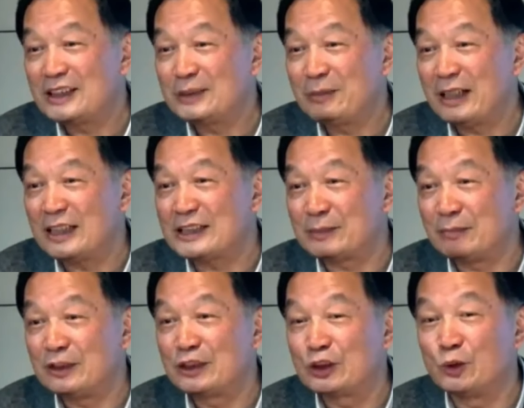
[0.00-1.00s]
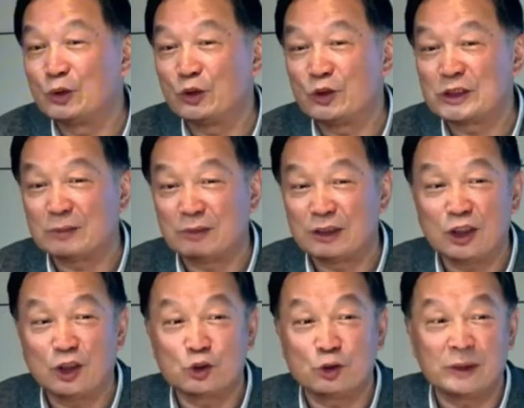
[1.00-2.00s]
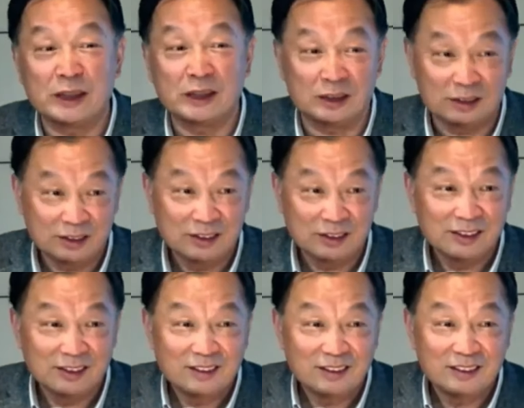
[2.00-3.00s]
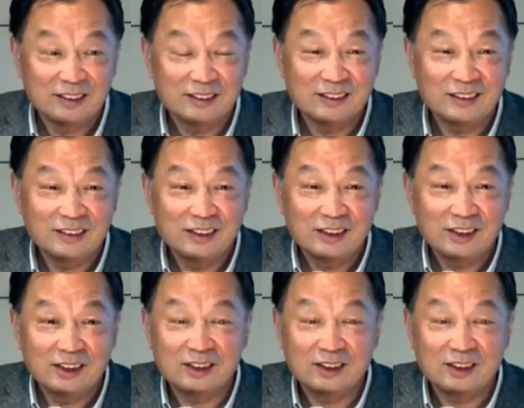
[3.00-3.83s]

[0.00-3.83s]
So they are like a man without his two working arms.